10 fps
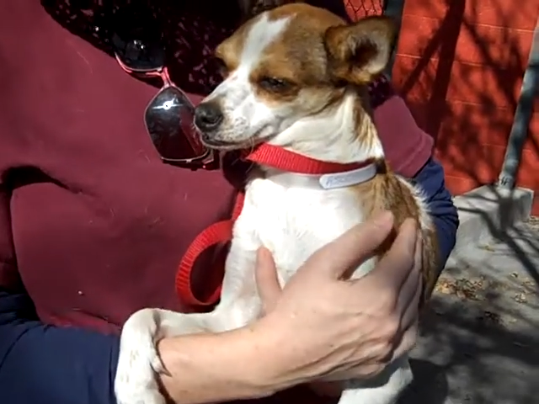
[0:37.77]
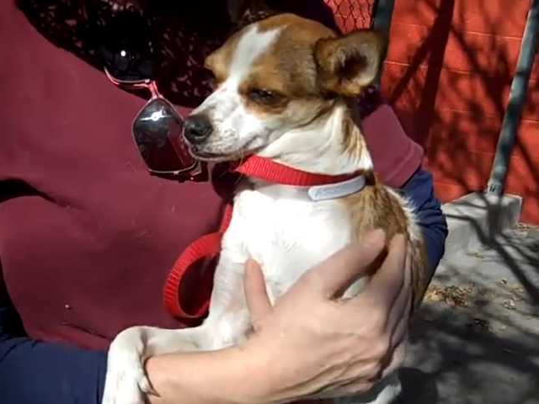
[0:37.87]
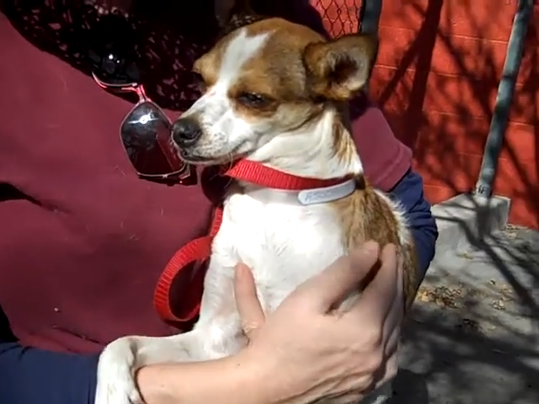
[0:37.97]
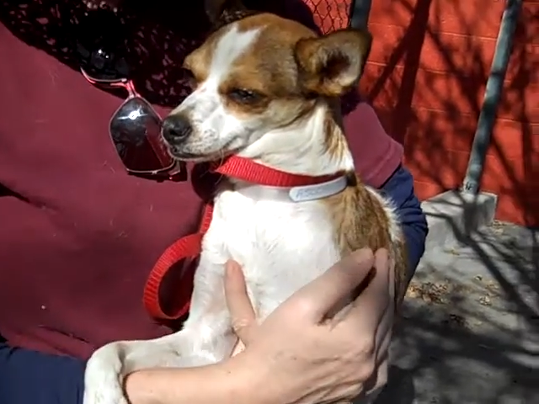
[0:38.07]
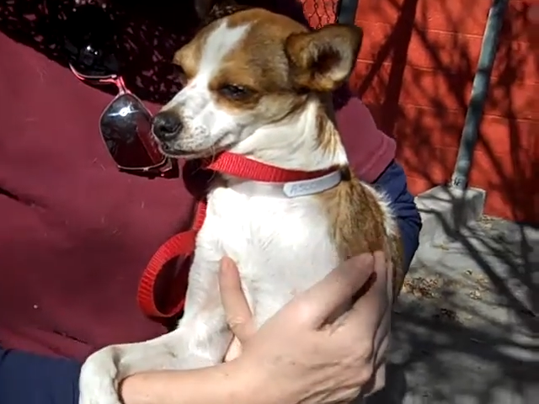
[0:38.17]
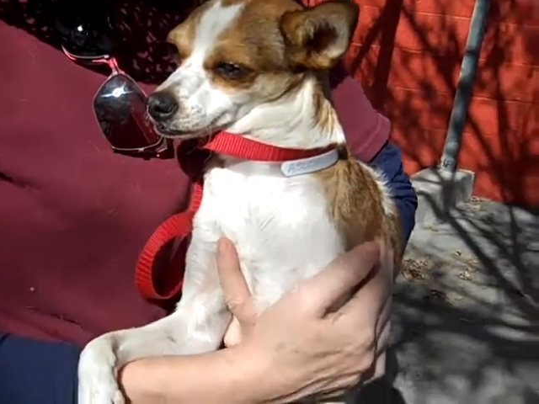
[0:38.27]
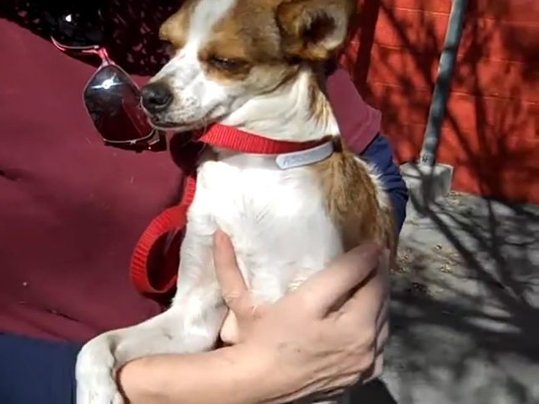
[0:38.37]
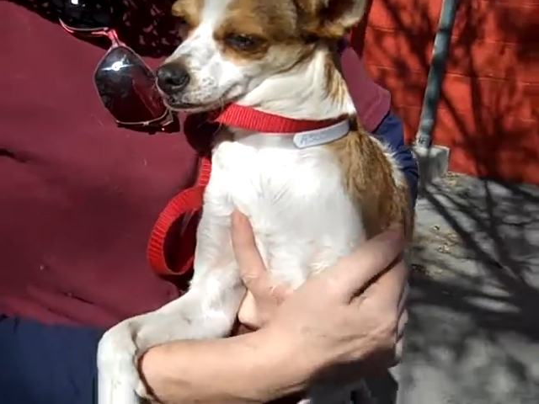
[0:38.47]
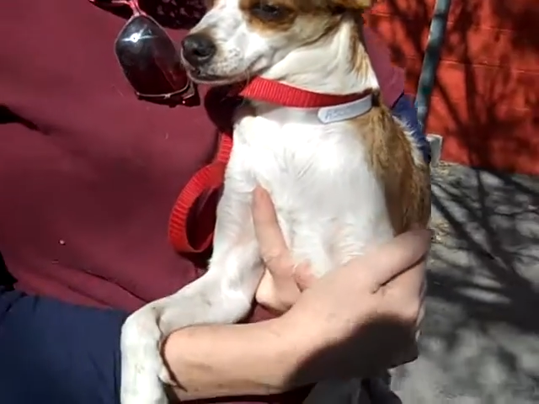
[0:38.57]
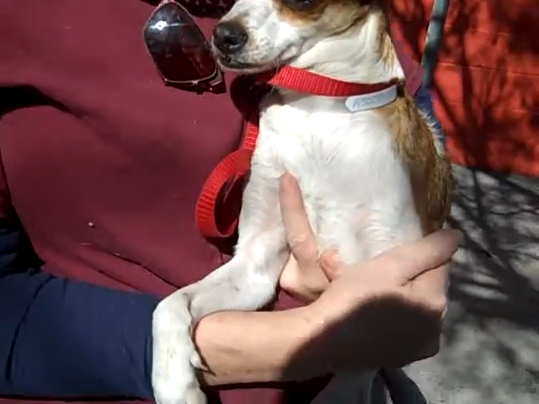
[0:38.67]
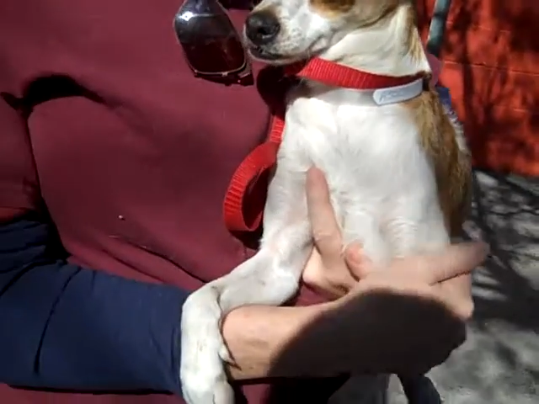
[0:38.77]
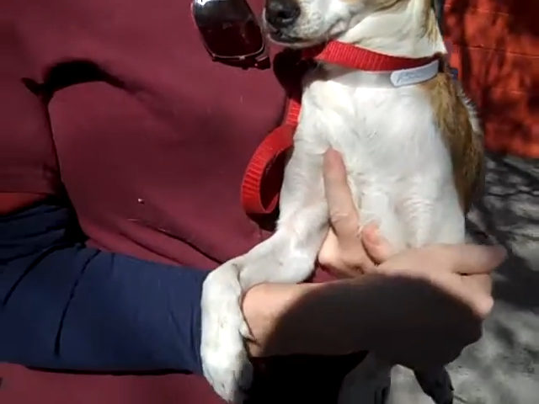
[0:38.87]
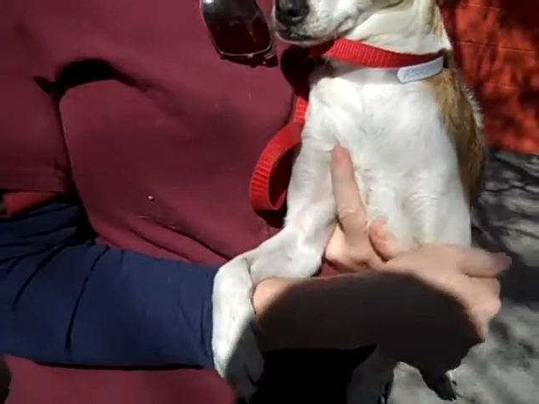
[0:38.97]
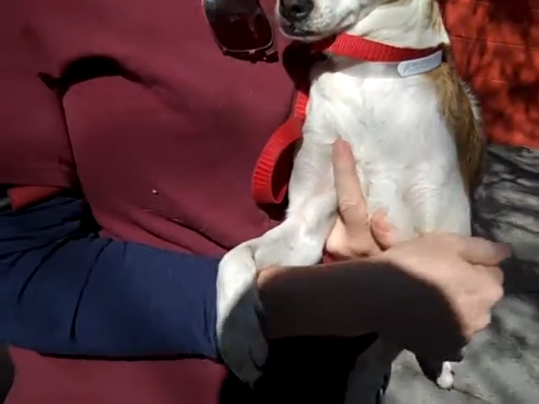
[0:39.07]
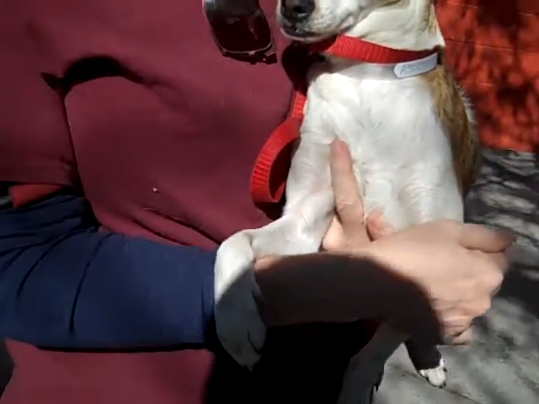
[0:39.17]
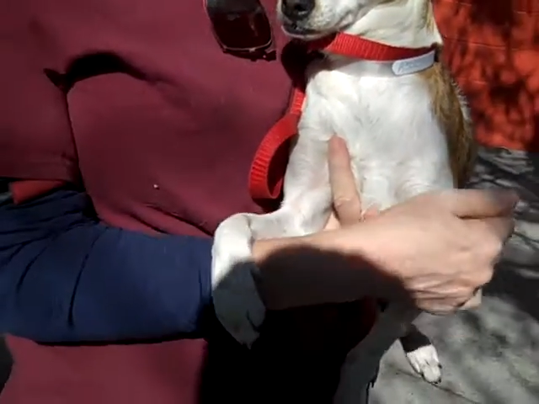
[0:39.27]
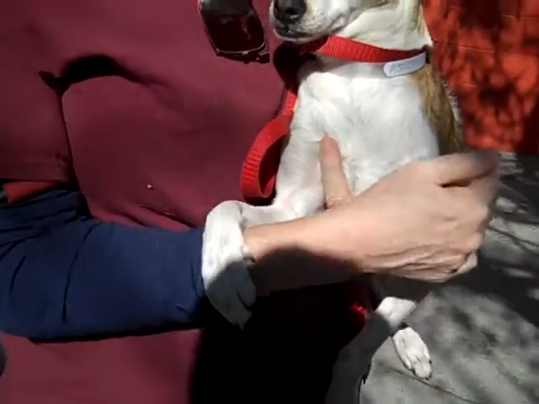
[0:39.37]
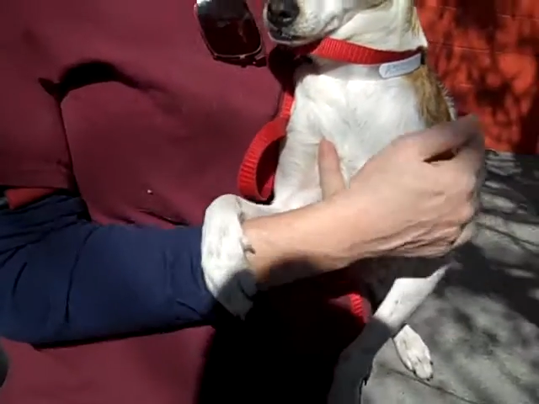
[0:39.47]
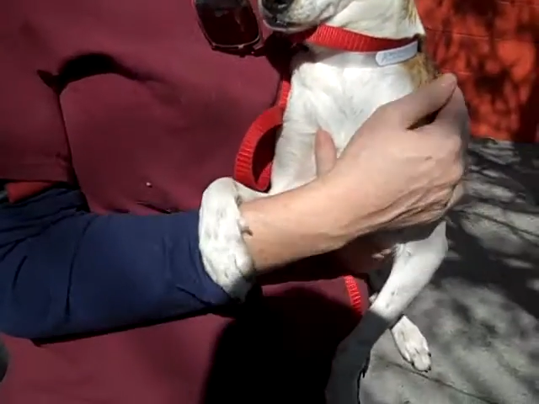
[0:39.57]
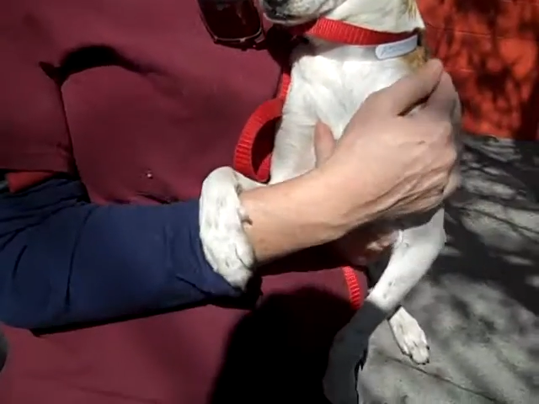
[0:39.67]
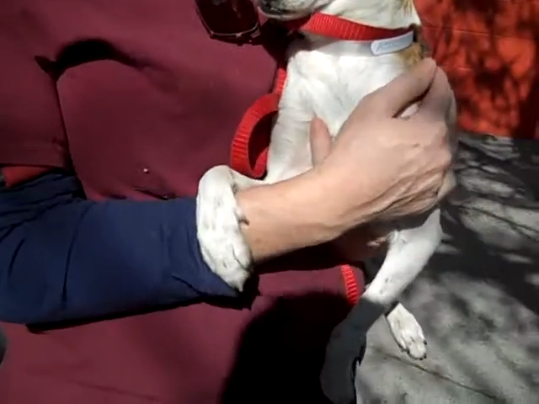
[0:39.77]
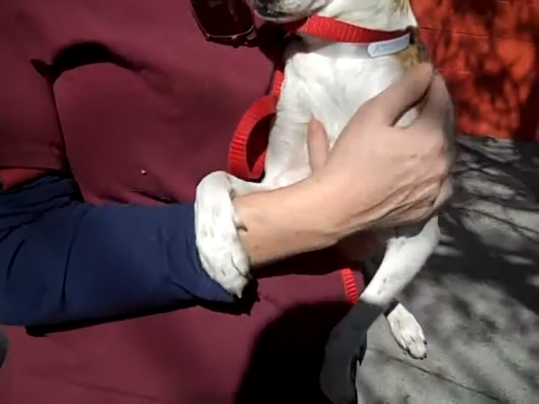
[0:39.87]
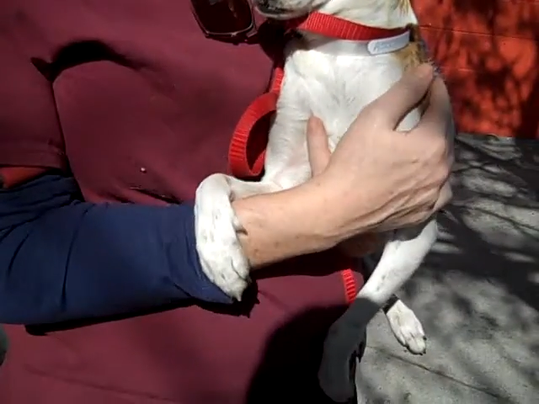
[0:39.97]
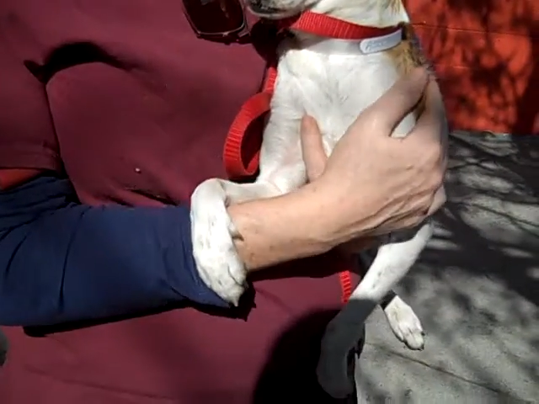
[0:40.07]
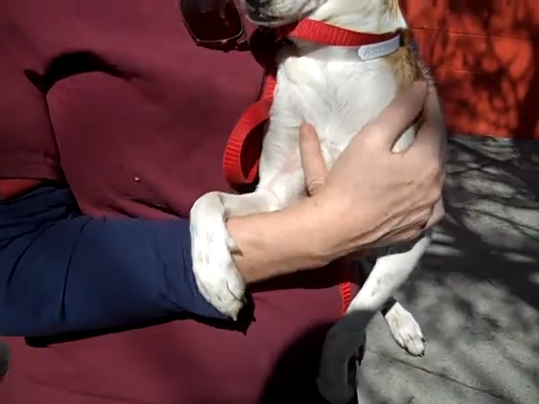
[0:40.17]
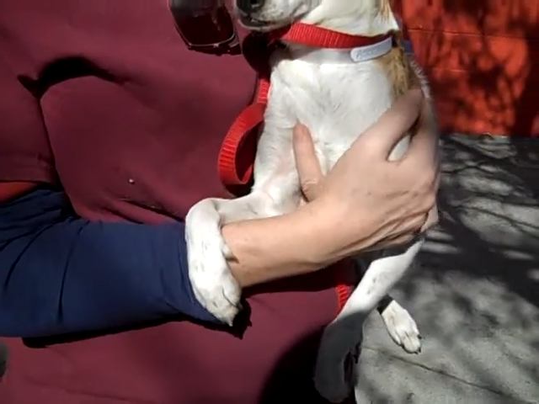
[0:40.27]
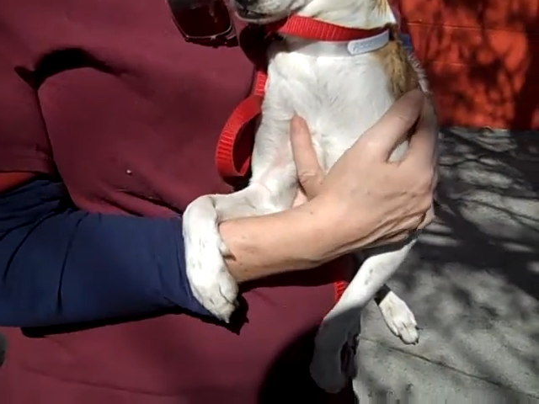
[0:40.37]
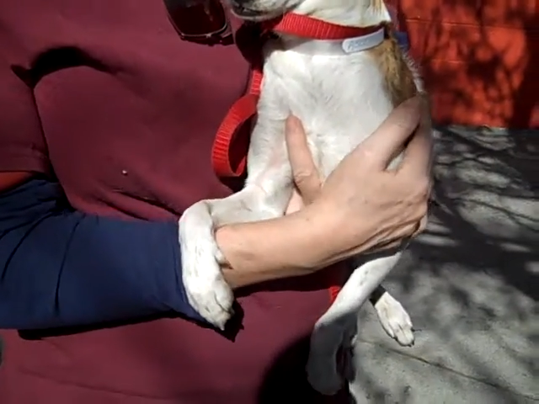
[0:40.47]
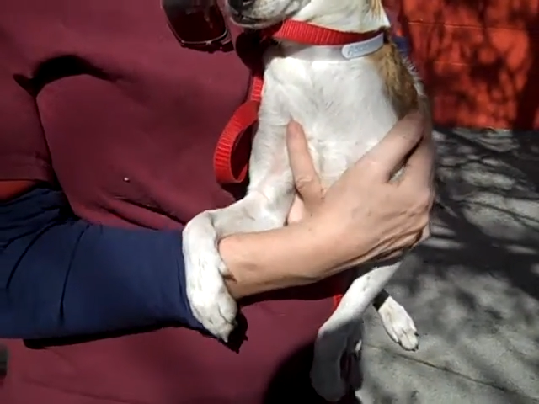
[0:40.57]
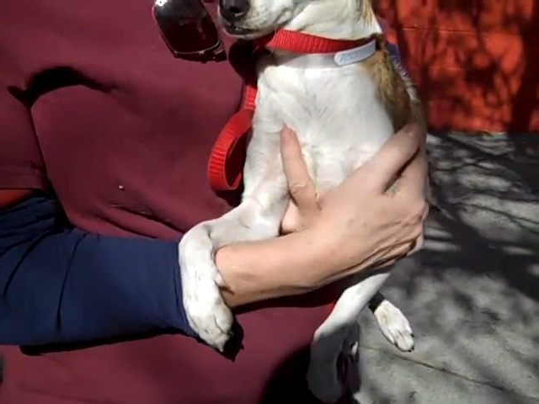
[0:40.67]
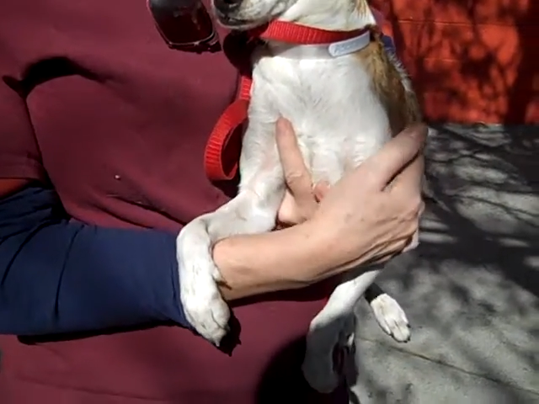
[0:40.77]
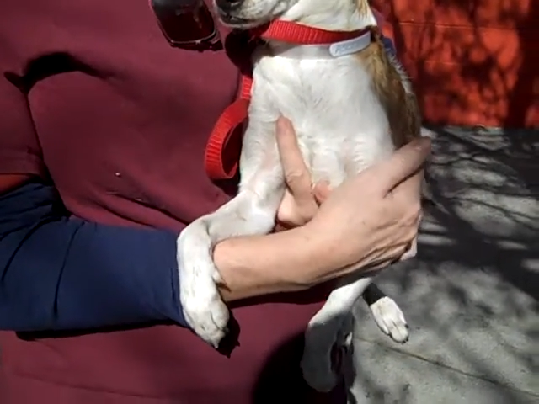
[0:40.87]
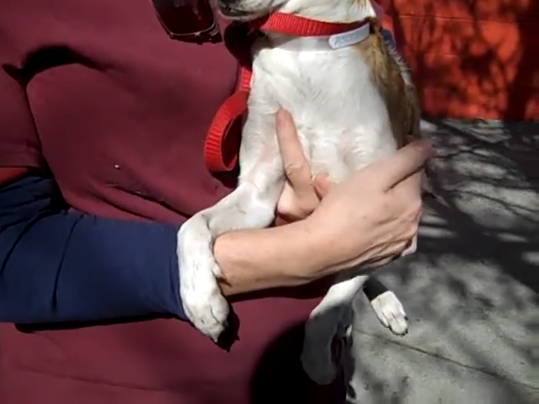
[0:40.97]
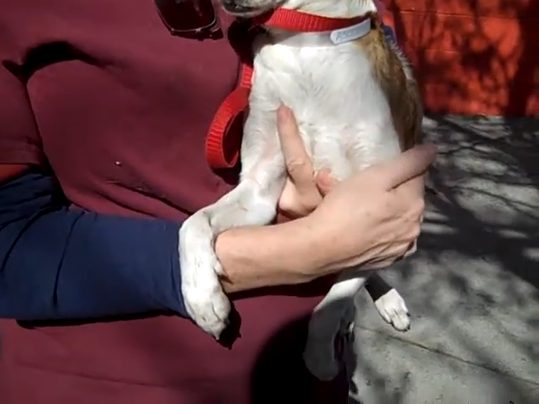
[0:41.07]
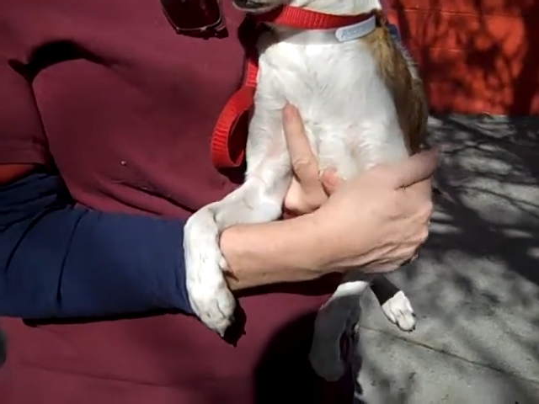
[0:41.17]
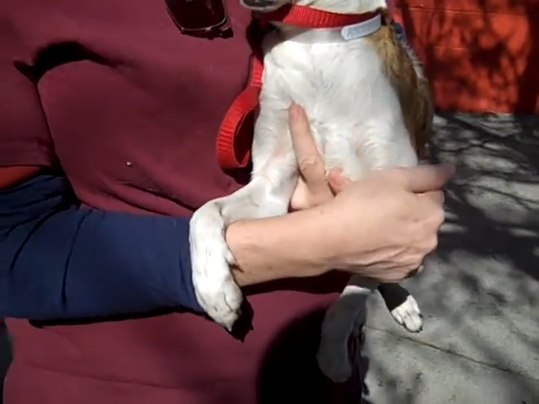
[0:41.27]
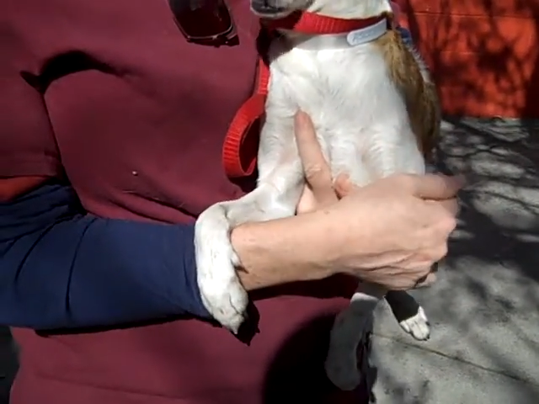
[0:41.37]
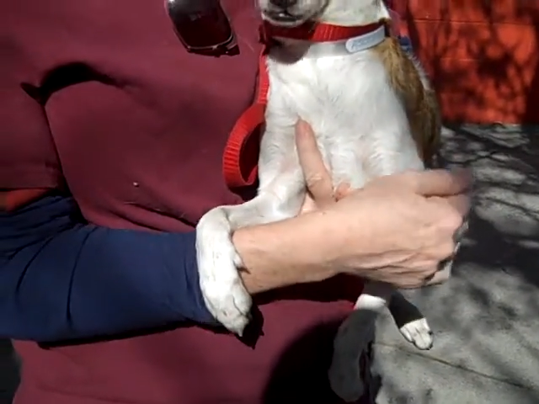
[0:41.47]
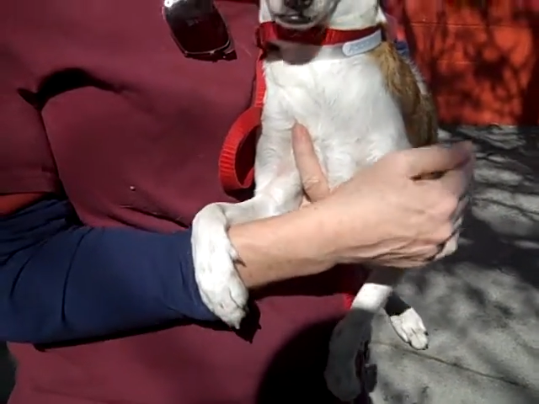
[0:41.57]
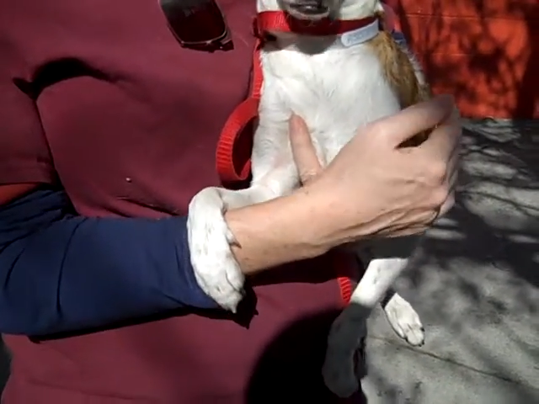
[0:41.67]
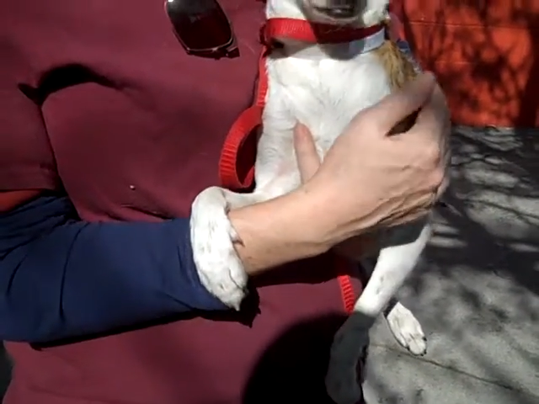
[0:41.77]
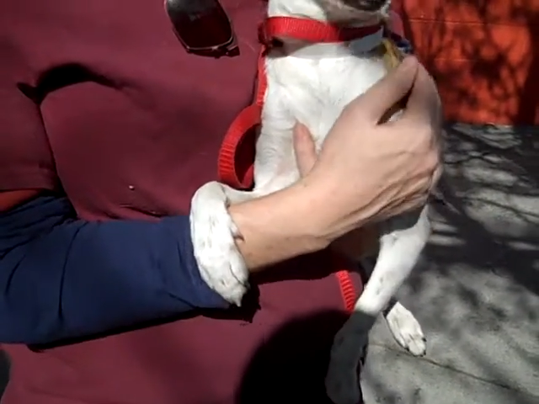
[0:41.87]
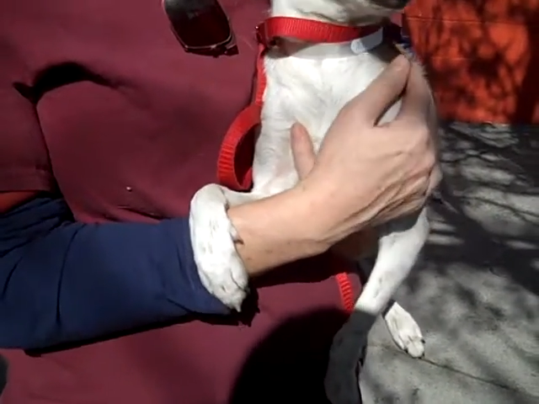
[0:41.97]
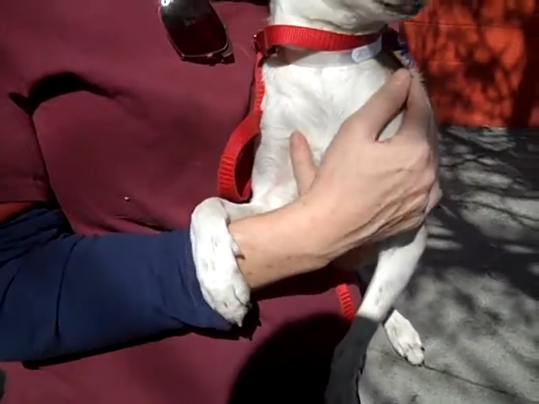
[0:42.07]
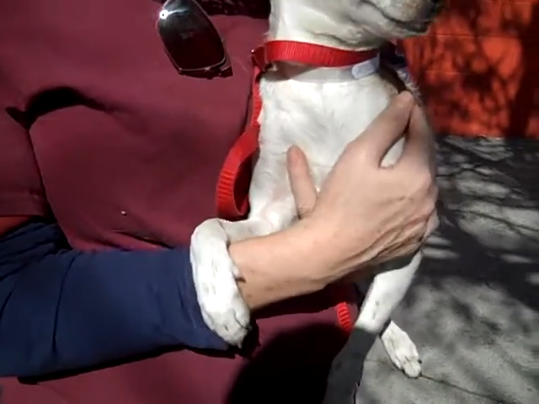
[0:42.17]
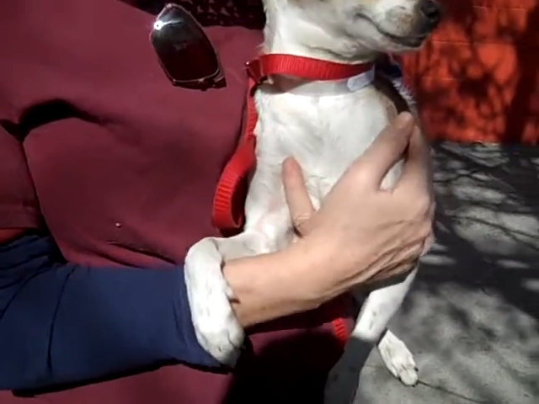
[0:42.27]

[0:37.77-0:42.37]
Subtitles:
(no speaker visible)